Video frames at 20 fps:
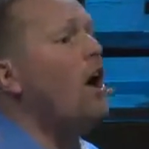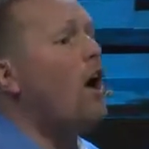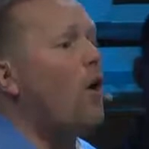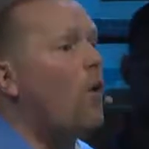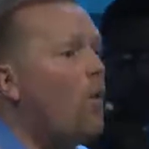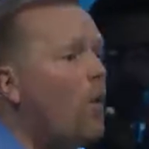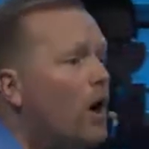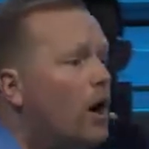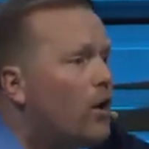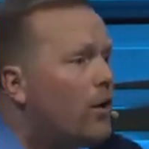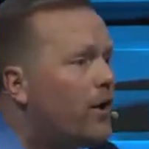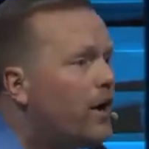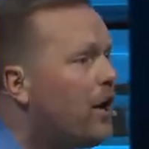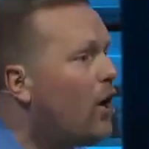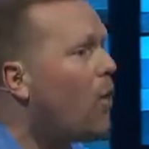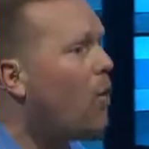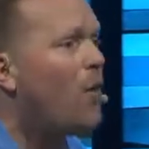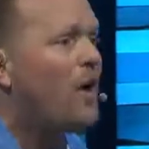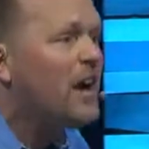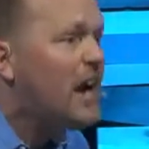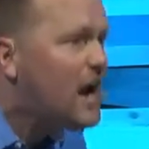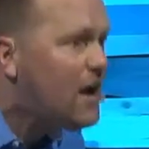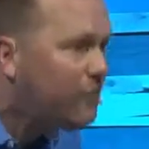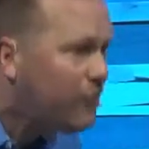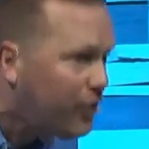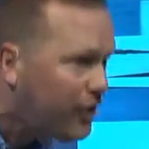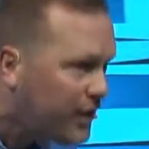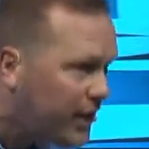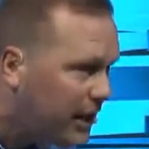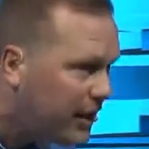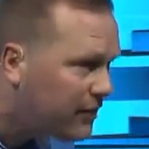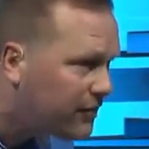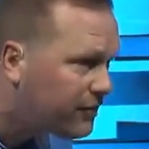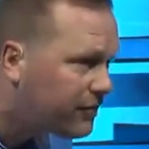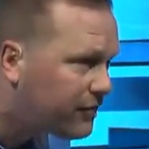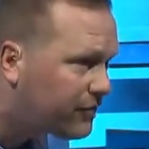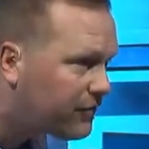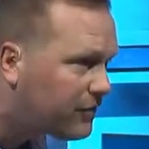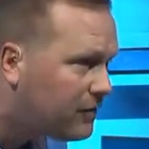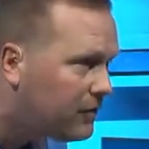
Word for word: worry or whatever it is.